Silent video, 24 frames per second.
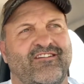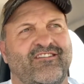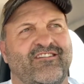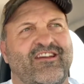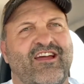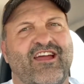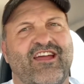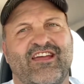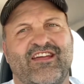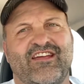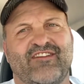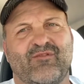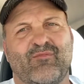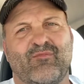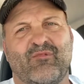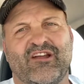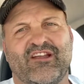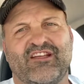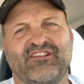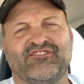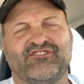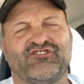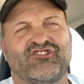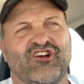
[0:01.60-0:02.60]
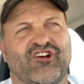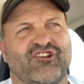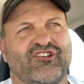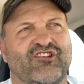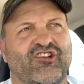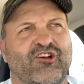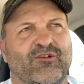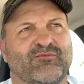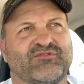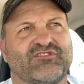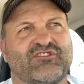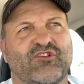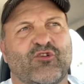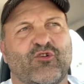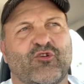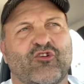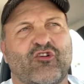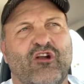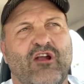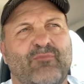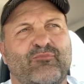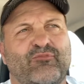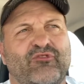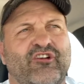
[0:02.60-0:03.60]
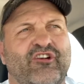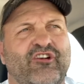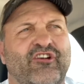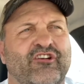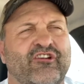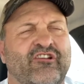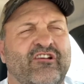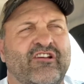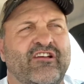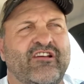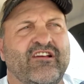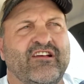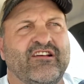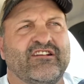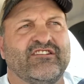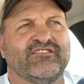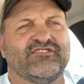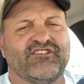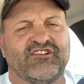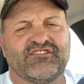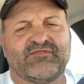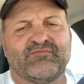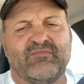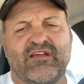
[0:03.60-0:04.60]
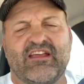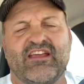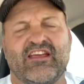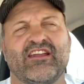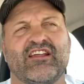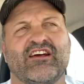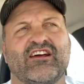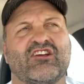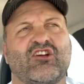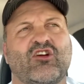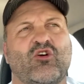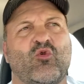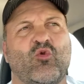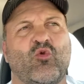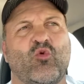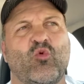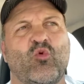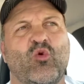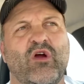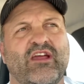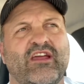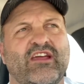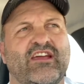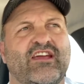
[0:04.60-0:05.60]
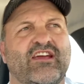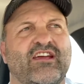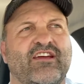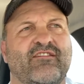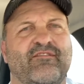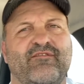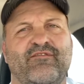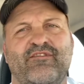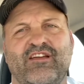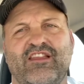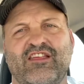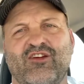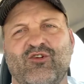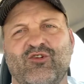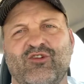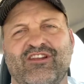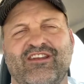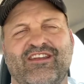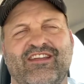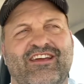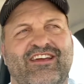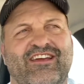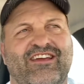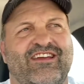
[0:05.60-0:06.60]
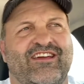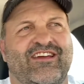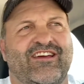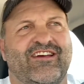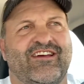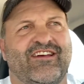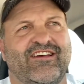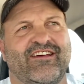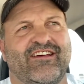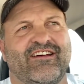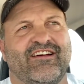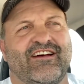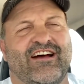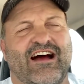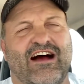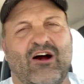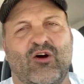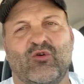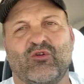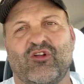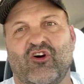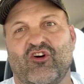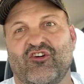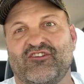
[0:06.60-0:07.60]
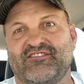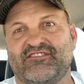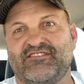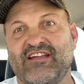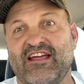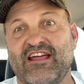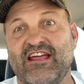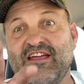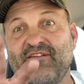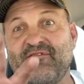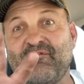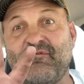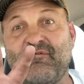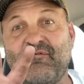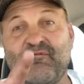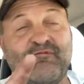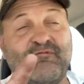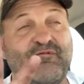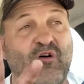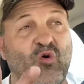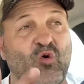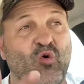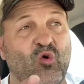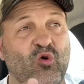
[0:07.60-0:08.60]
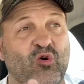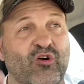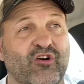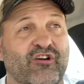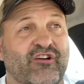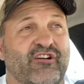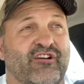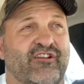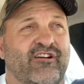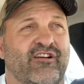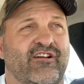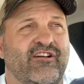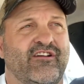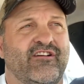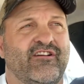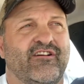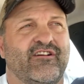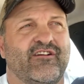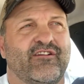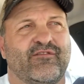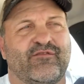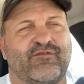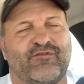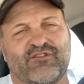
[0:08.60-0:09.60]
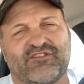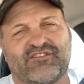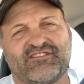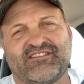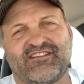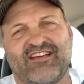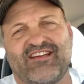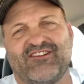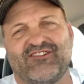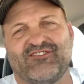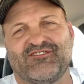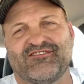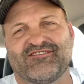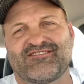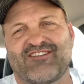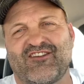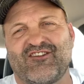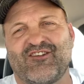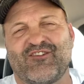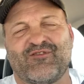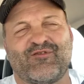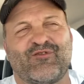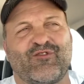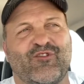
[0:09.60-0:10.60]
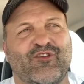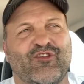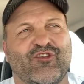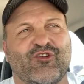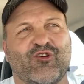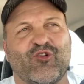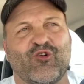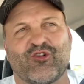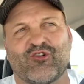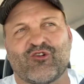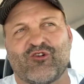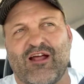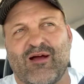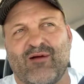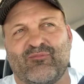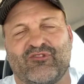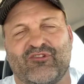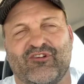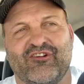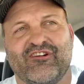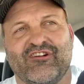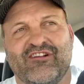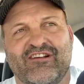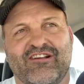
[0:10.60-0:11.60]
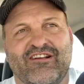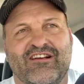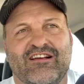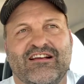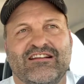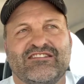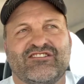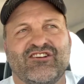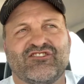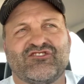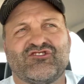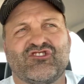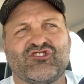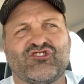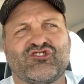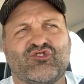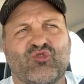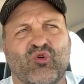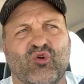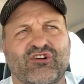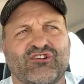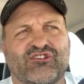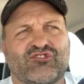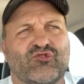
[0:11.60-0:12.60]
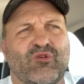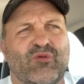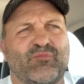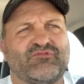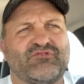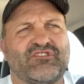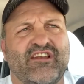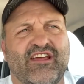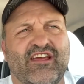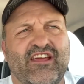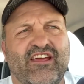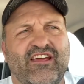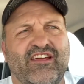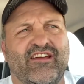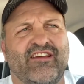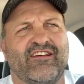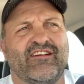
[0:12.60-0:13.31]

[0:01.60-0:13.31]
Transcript: Hey everybody, John Gums, Dakota Grappler here. Just making a quick video today, out on day 4 for sales for the Dakota Grappler. Just a short trip today.